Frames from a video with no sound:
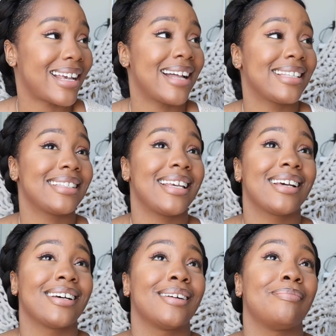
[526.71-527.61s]
I had to take
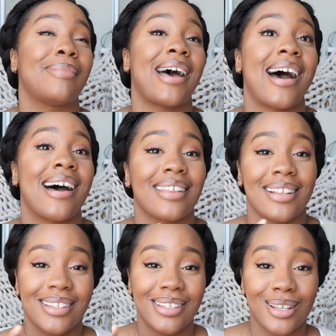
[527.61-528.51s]
a bath
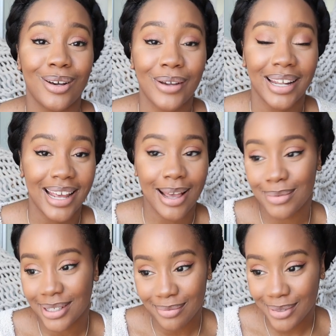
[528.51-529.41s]
and soak in
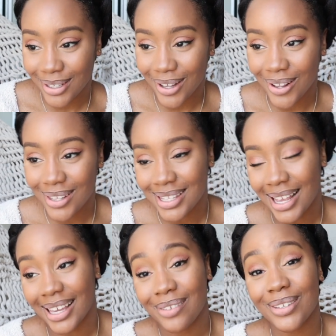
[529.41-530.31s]
Epsom salts,
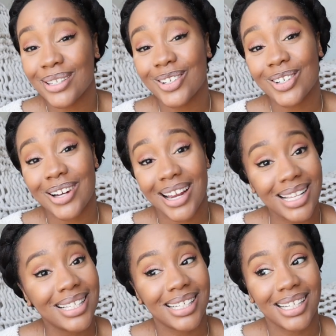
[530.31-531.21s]
like it was
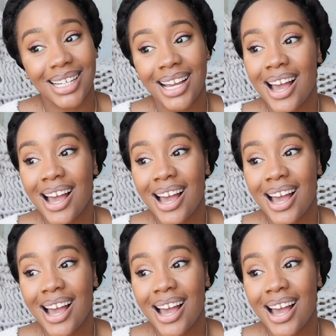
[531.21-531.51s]
crazy.